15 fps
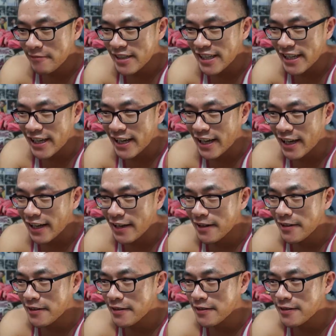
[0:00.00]
Yeah,
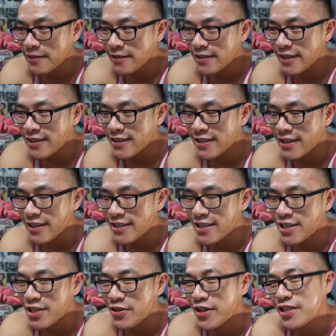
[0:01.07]
this is a
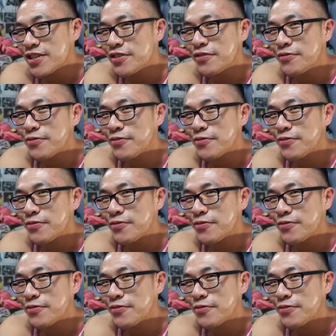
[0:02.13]
continuation